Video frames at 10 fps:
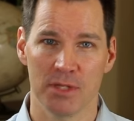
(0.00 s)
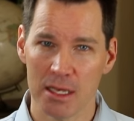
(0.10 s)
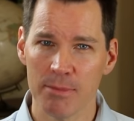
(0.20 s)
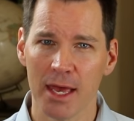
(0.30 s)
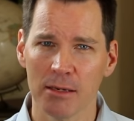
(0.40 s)

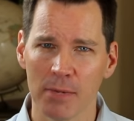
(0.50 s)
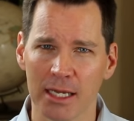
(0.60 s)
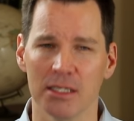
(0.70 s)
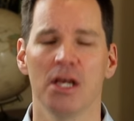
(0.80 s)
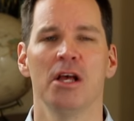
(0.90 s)
Keep that in
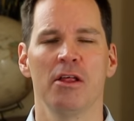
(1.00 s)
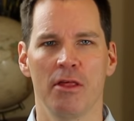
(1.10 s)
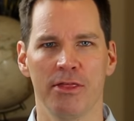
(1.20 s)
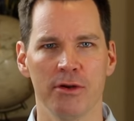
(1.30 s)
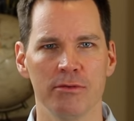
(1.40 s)
mind.
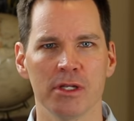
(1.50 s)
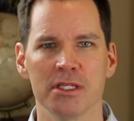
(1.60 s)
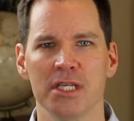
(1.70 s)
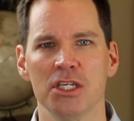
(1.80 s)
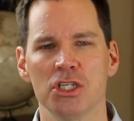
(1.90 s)
The third
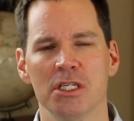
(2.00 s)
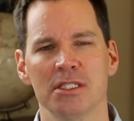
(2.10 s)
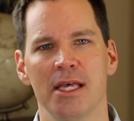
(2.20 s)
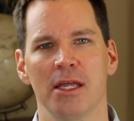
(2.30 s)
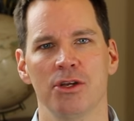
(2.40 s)
realization
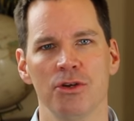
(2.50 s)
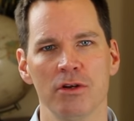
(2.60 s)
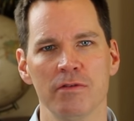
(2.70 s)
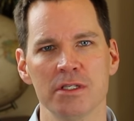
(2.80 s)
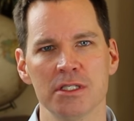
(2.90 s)
is that
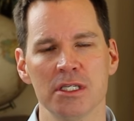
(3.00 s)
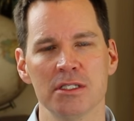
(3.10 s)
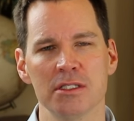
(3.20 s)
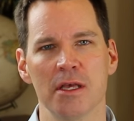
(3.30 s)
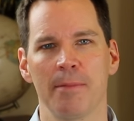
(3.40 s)

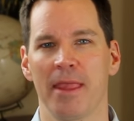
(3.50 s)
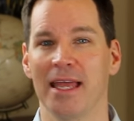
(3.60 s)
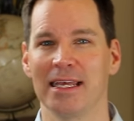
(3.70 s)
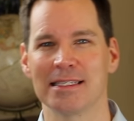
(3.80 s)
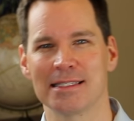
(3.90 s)
nervousness
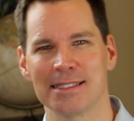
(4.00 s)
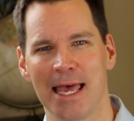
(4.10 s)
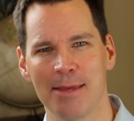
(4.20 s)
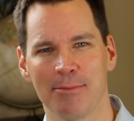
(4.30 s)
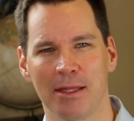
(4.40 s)
and
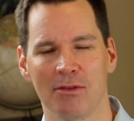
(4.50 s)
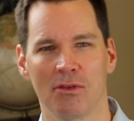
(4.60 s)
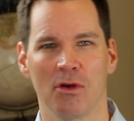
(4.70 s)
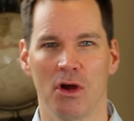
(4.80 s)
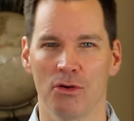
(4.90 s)

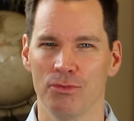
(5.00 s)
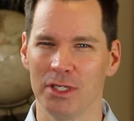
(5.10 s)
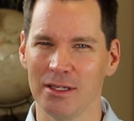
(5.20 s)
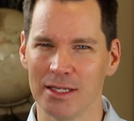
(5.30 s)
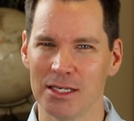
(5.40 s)
excitement are
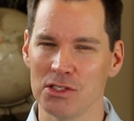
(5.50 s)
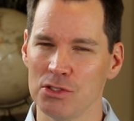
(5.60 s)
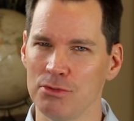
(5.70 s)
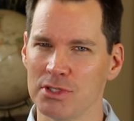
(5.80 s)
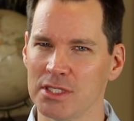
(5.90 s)
really
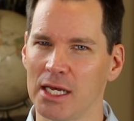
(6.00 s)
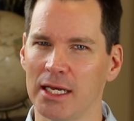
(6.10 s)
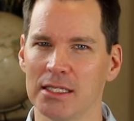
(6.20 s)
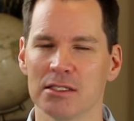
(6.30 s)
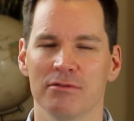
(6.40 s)
two
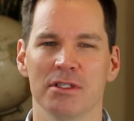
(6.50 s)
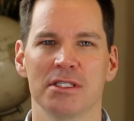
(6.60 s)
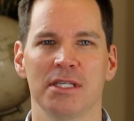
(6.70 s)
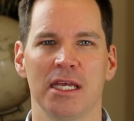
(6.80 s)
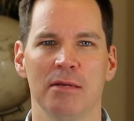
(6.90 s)
sides of the
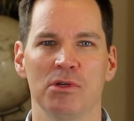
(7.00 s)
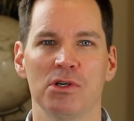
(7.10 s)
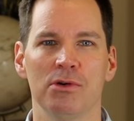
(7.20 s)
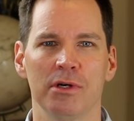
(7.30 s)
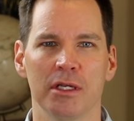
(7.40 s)
same
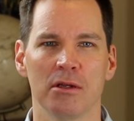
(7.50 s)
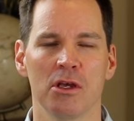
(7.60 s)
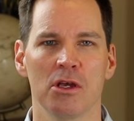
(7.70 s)
coin.